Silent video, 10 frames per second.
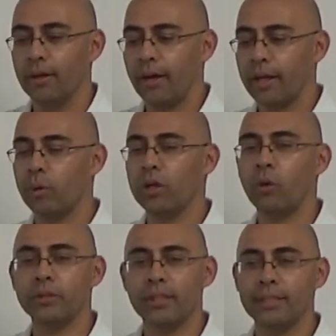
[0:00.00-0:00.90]
I don't want to
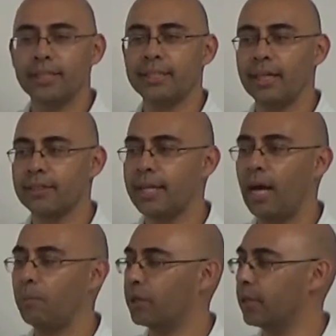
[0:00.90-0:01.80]
go into the details
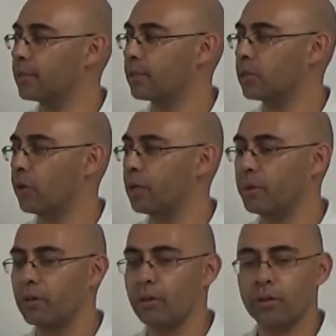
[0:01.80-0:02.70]
now because it's already
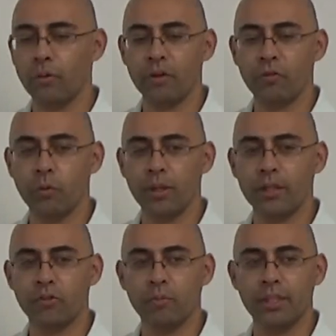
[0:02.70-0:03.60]
been quite a few
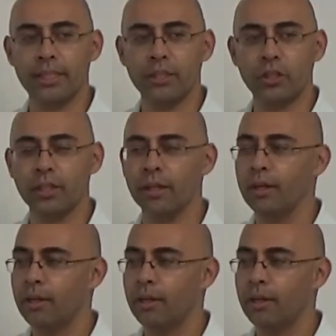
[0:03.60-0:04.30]
minutes of me teaching.